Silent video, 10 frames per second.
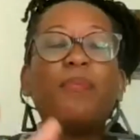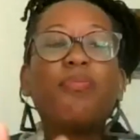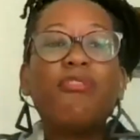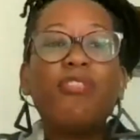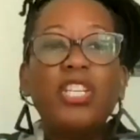
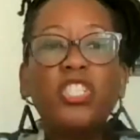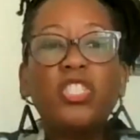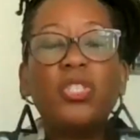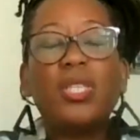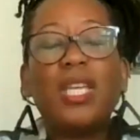As He
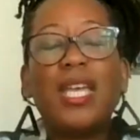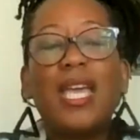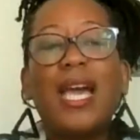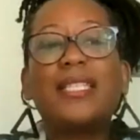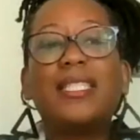preached
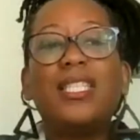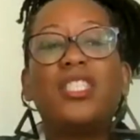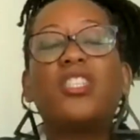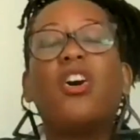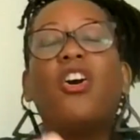today,
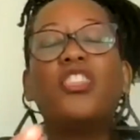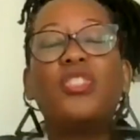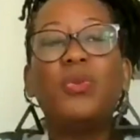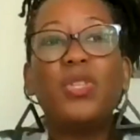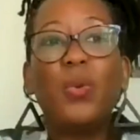as He
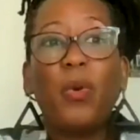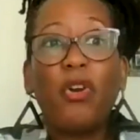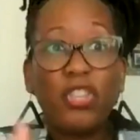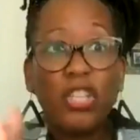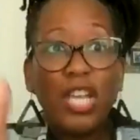taught you in the
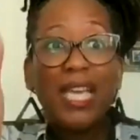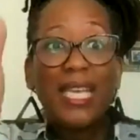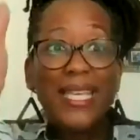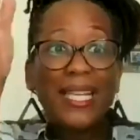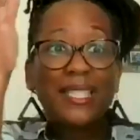word,
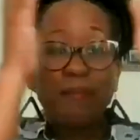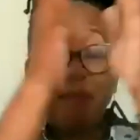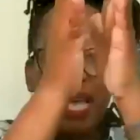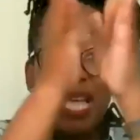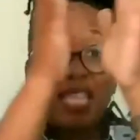He has
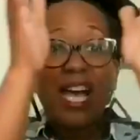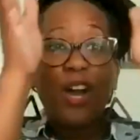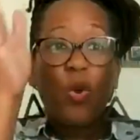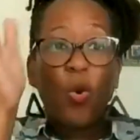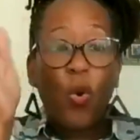made
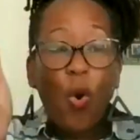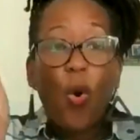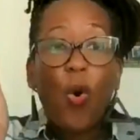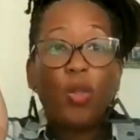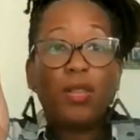that
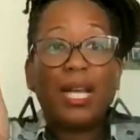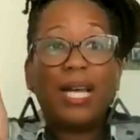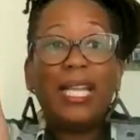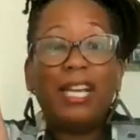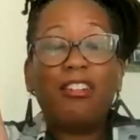goal
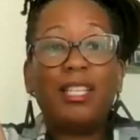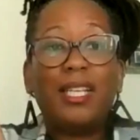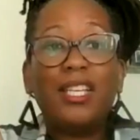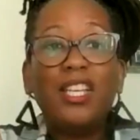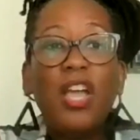
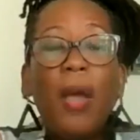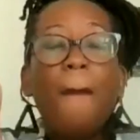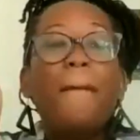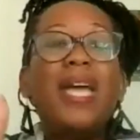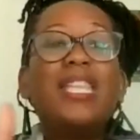clearly.
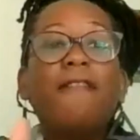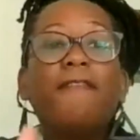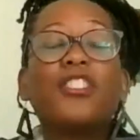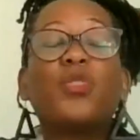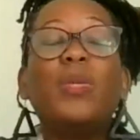Many of
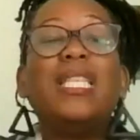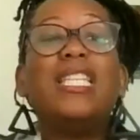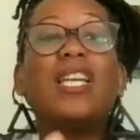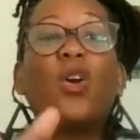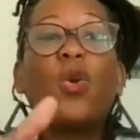us, we
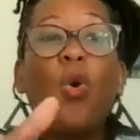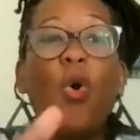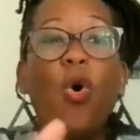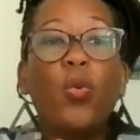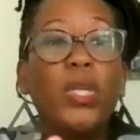need a
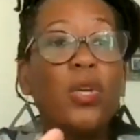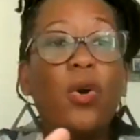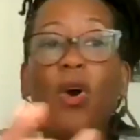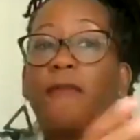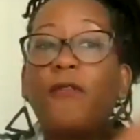goal. We
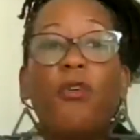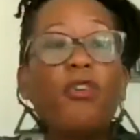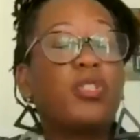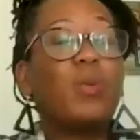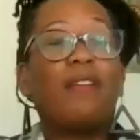know, of
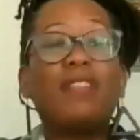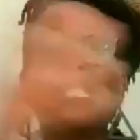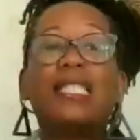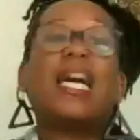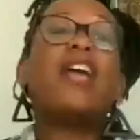course, we have the
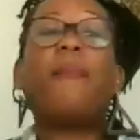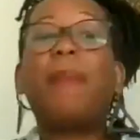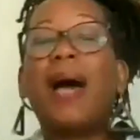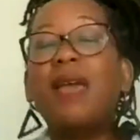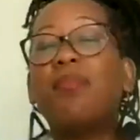entire
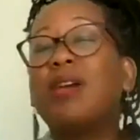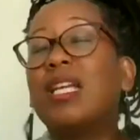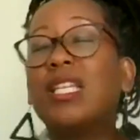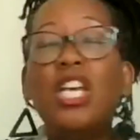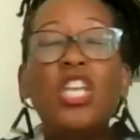Bible
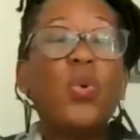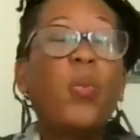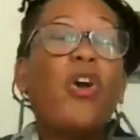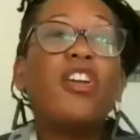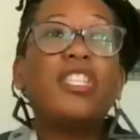and the
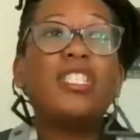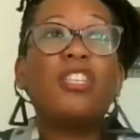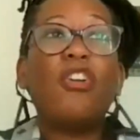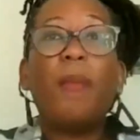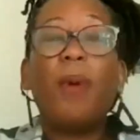word is
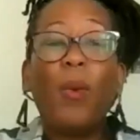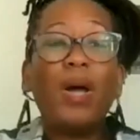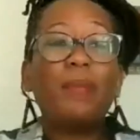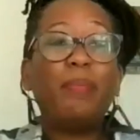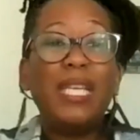there, but
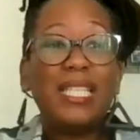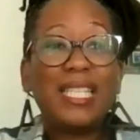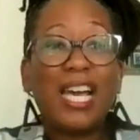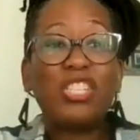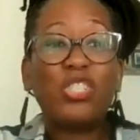what
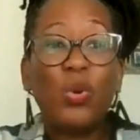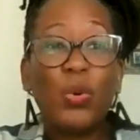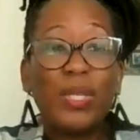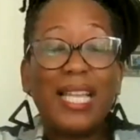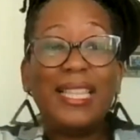Peter has
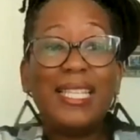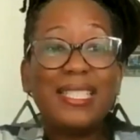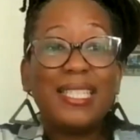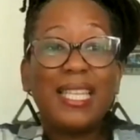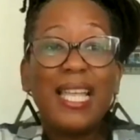shown that,
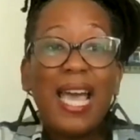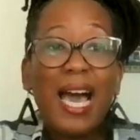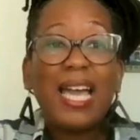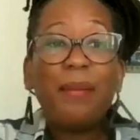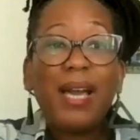listen,
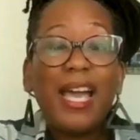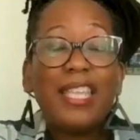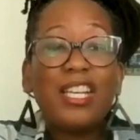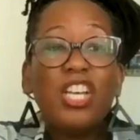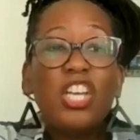I am
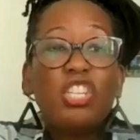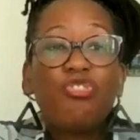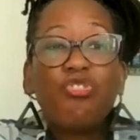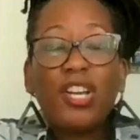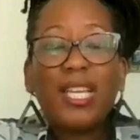kind of
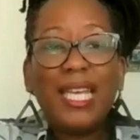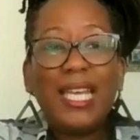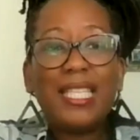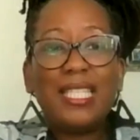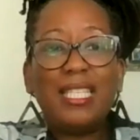
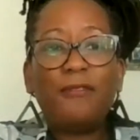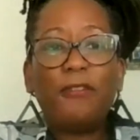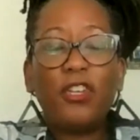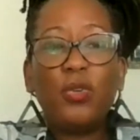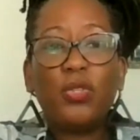truncating it
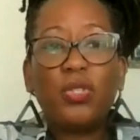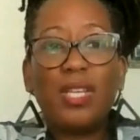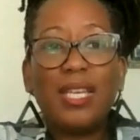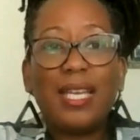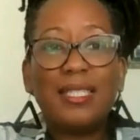for you so
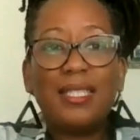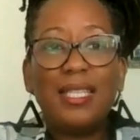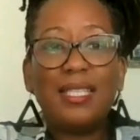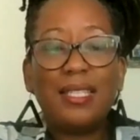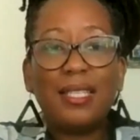that you can say,
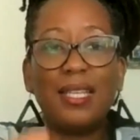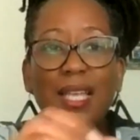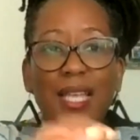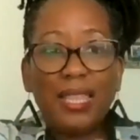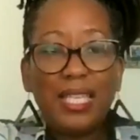listen,
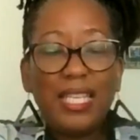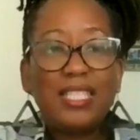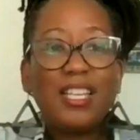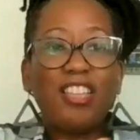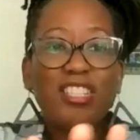these
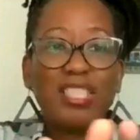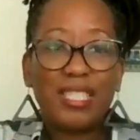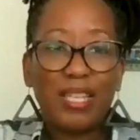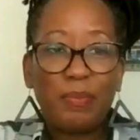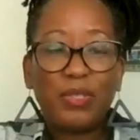are the
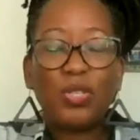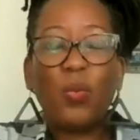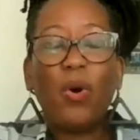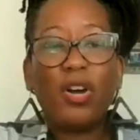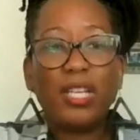steps to
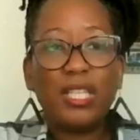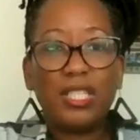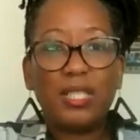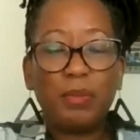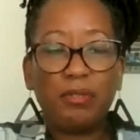walk in the
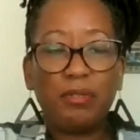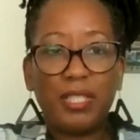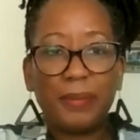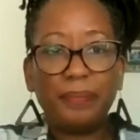Spirit.